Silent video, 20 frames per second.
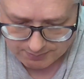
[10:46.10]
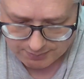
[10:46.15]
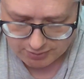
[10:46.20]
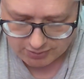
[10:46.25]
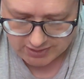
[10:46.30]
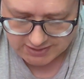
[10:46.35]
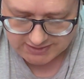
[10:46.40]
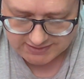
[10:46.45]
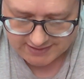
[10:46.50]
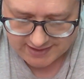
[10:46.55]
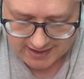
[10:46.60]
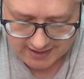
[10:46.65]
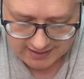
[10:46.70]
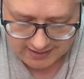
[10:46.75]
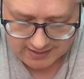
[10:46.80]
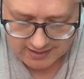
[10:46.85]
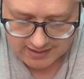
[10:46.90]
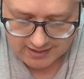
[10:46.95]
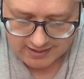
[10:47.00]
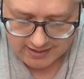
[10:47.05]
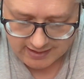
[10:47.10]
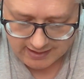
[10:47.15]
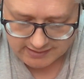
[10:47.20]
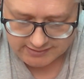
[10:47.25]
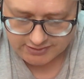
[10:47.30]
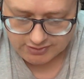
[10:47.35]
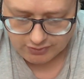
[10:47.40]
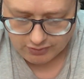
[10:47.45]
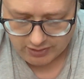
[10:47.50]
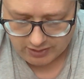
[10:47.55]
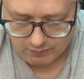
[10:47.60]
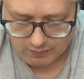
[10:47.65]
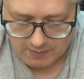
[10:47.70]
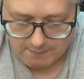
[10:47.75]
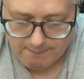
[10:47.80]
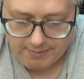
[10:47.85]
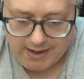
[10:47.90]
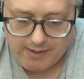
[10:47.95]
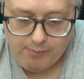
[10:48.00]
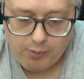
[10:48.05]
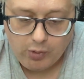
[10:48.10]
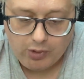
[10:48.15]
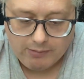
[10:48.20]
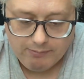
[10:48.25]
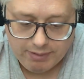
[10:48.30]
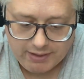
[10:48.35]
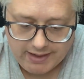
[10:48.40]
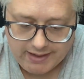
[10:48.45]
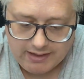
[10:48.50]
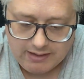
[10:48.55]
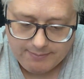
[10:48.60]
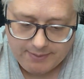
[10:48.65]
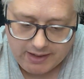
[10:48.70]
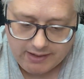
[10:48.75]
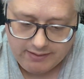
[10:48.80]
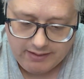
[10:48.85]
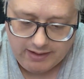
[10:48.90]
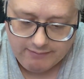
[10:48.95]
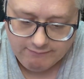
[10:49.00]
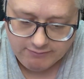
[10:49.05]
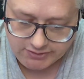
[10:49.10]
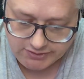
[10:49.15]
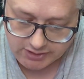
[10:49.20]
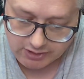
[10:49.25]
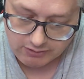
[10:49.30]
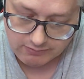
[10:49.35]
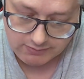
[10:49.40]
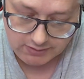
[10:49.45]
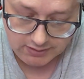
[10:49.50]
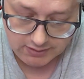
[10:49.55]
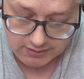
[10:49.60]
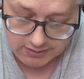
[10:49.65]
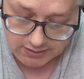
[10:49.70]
price tag. It's annoying when people complain about the end result.